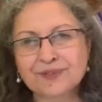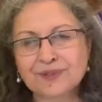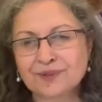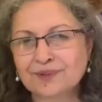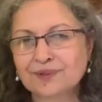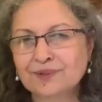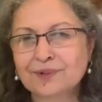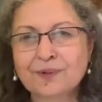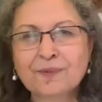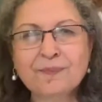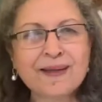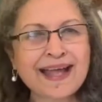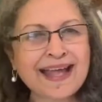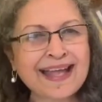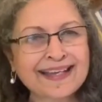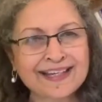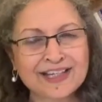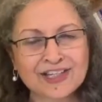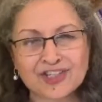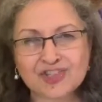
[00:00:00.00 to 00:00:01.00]
You could go
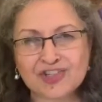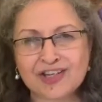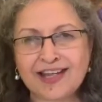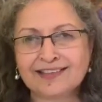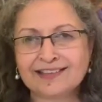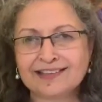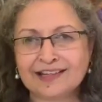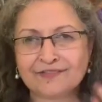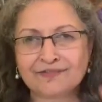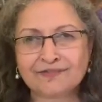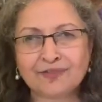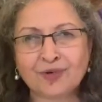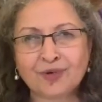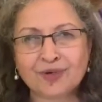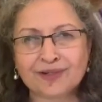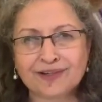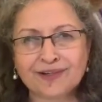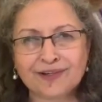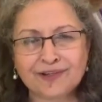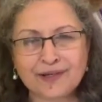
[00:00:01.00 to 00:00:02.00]
back and check. There are four
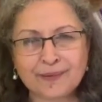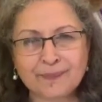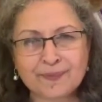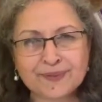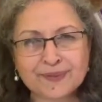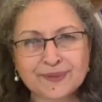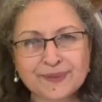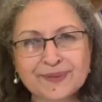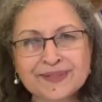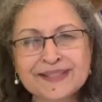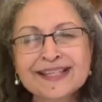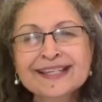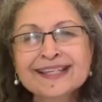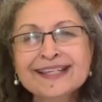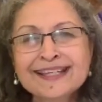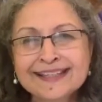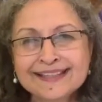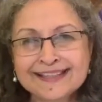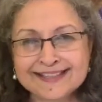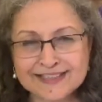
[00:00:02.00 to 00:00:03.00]
earlier episodes.
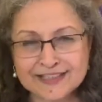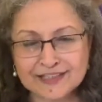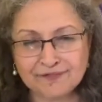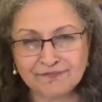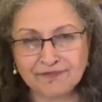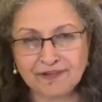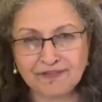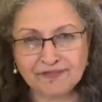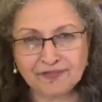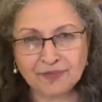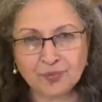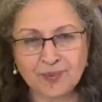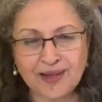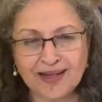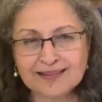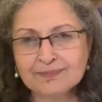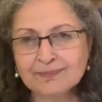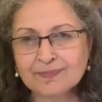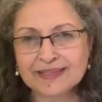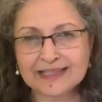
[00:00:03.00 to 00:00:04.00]
This is the fifth
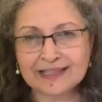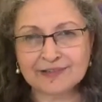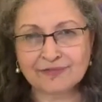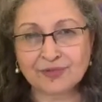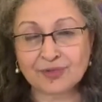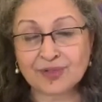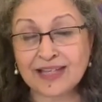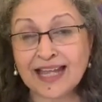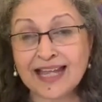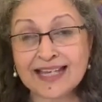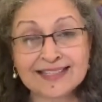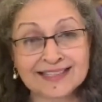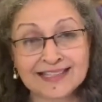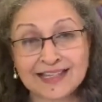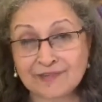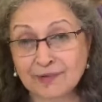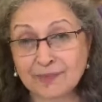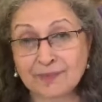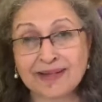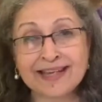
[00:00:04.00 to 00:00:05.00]
one, but if you can't,
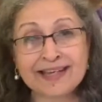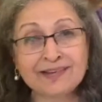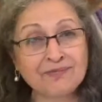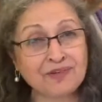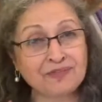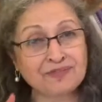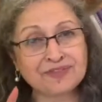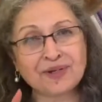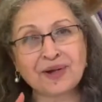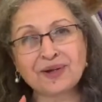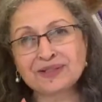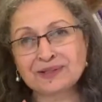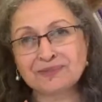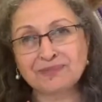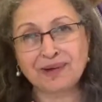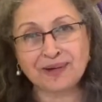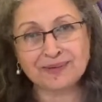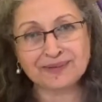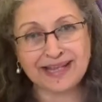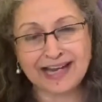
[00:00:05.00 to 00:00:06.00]
never mind. We've talked
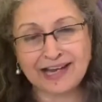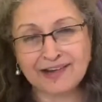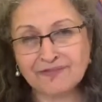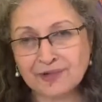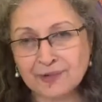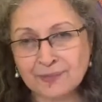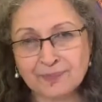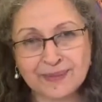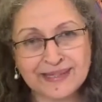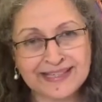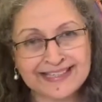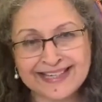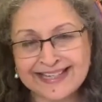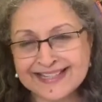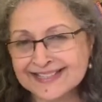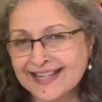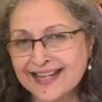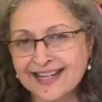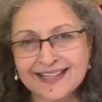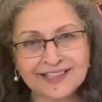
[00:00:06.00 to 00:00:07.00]
about Alfred
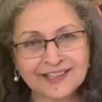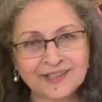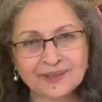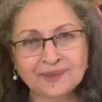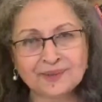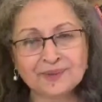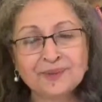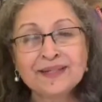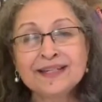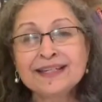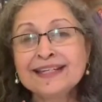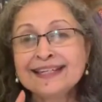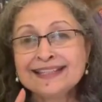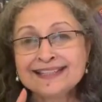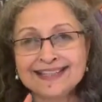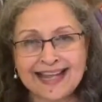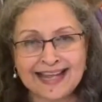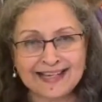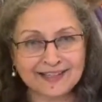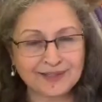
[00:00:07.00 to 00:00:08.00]
Binet's IQ,
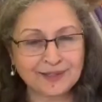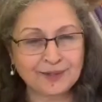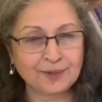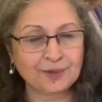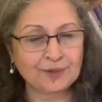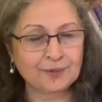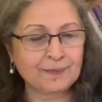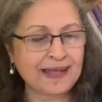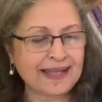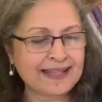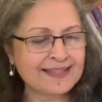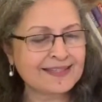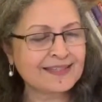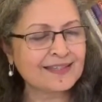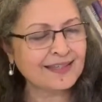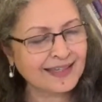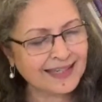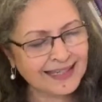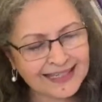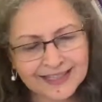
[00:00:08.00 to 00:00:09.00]
Daniel Goleman's
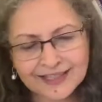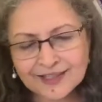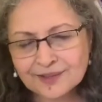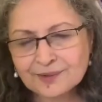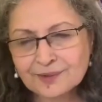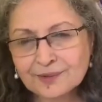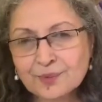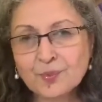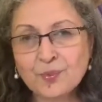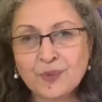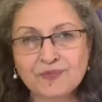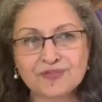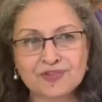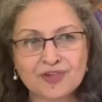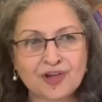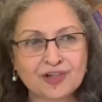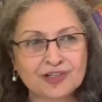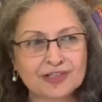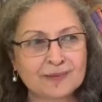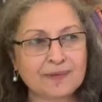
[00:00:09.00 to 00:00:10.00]
EQ. We've
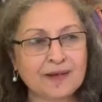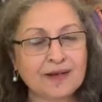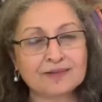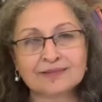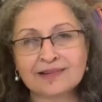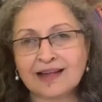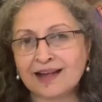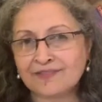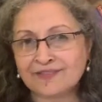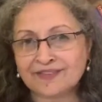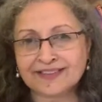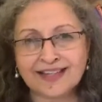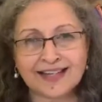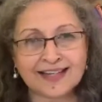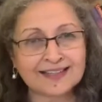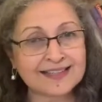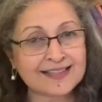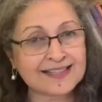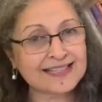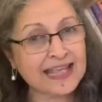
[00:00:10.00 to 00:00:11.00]
talked about Howard
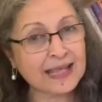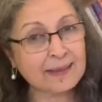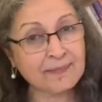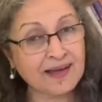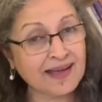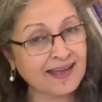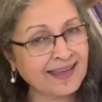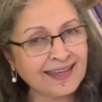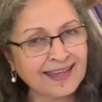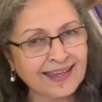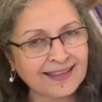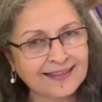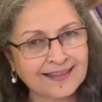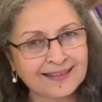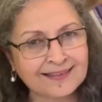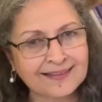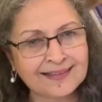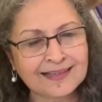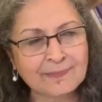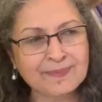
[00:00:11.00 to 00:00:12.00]
Gardner's MI in the
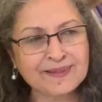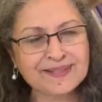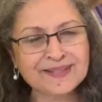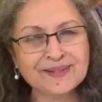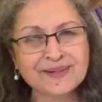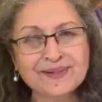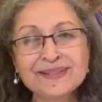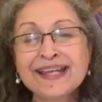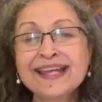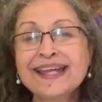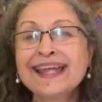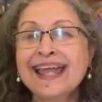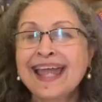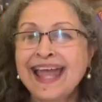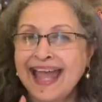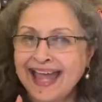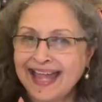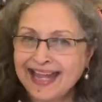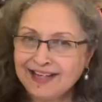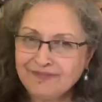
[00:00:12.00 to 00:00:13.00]
third episode.
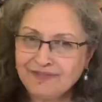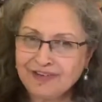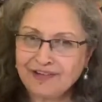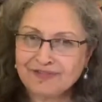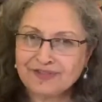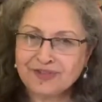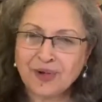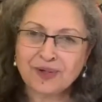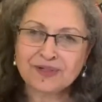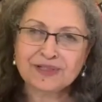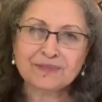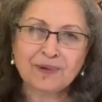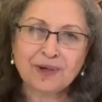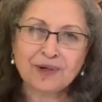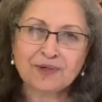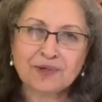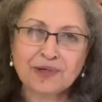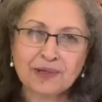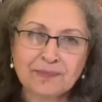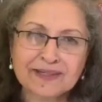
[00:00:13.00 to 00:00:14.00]
And we have talked
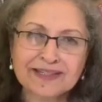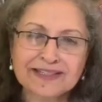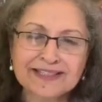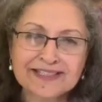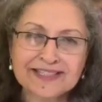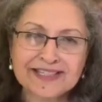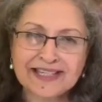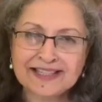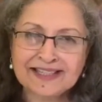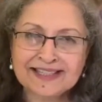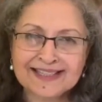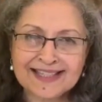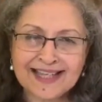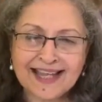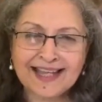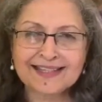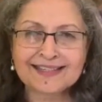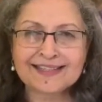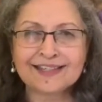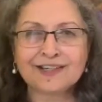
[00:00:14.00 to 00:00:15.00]
about Raymond Cattell's
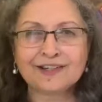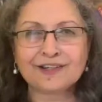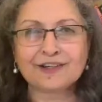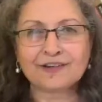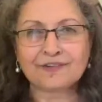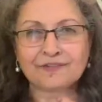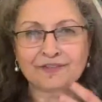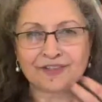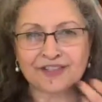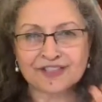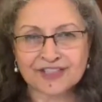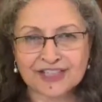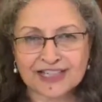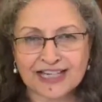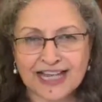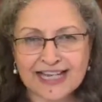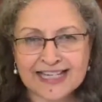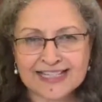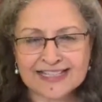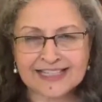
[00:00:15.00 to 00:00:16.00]
idea of
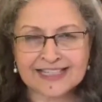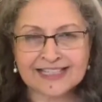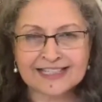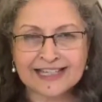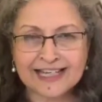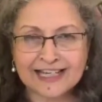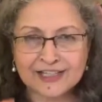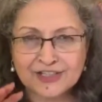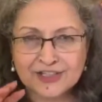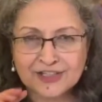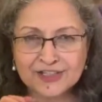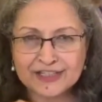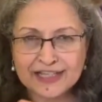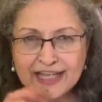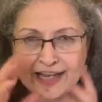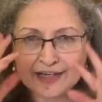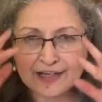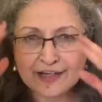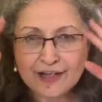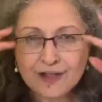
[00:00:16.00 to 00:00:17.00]
crystallized intelligence
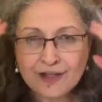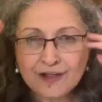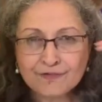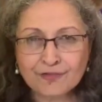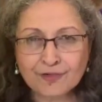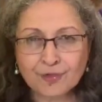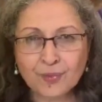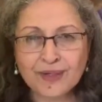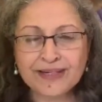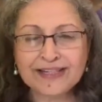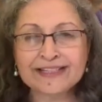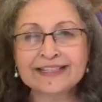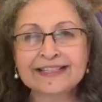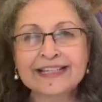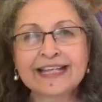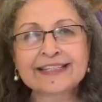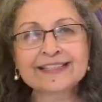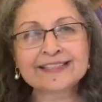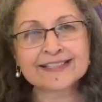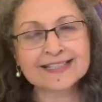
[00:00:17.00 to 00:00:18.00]
and fluid
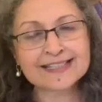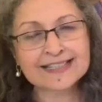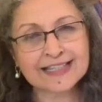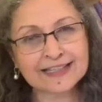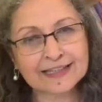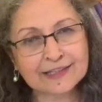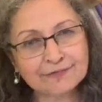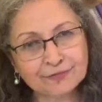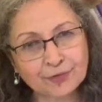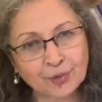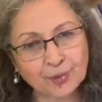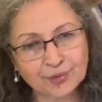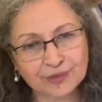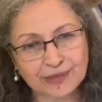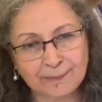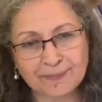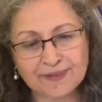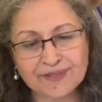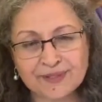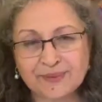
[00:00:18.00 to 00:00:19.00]
intelligence in the fourth
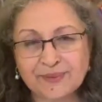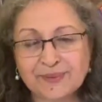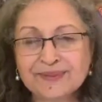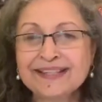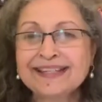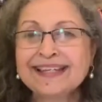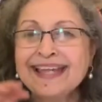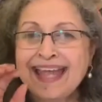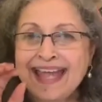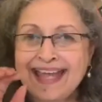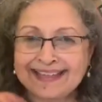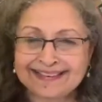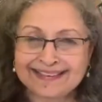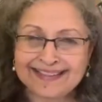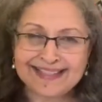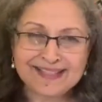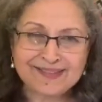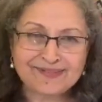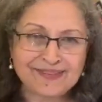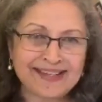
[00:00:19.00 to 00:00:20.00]
episode. And
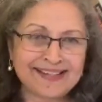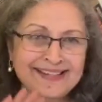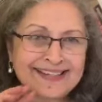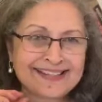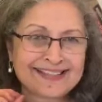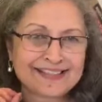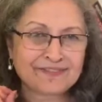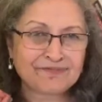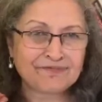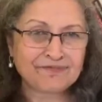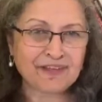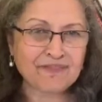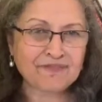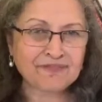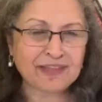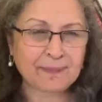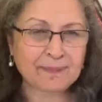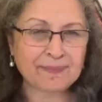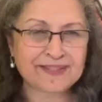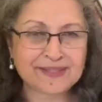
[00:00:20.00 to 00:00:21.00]
this one is the
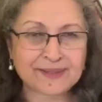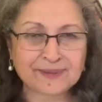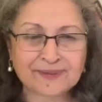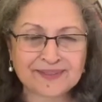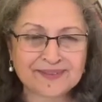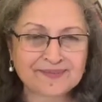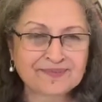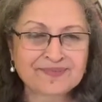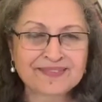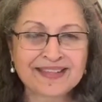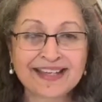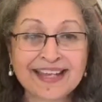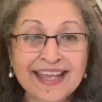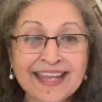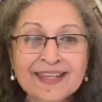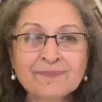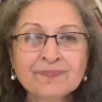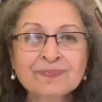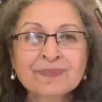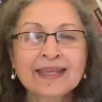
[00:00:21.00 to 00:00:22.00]
fifth episode. Okay.